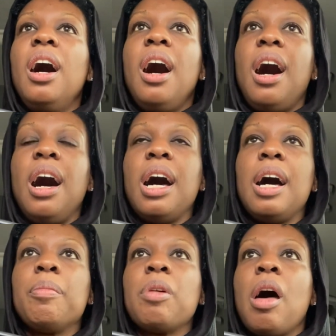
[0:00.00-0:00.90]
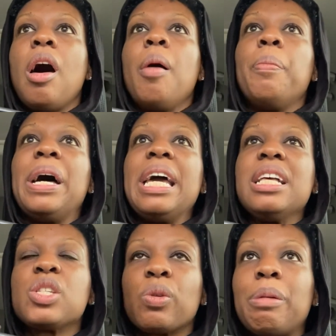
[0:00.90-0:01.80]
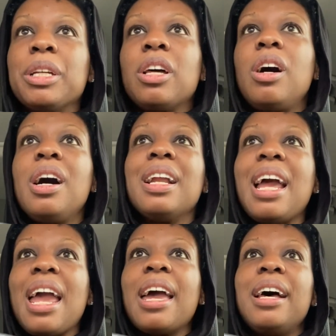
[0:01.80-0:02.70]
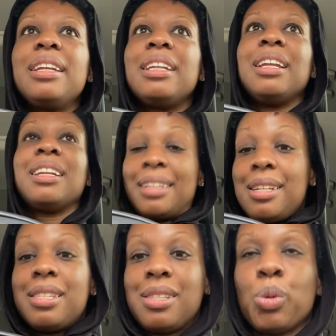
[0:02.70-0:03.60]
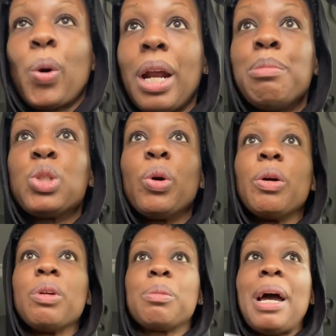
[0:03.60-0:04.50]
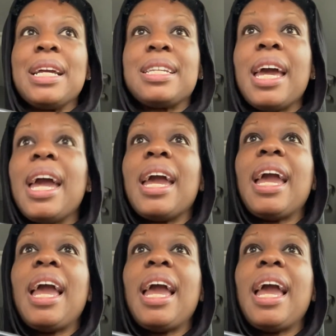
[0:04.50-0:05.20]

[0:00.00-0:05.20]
But it's Ramadan, and this is what I'm doing with my day,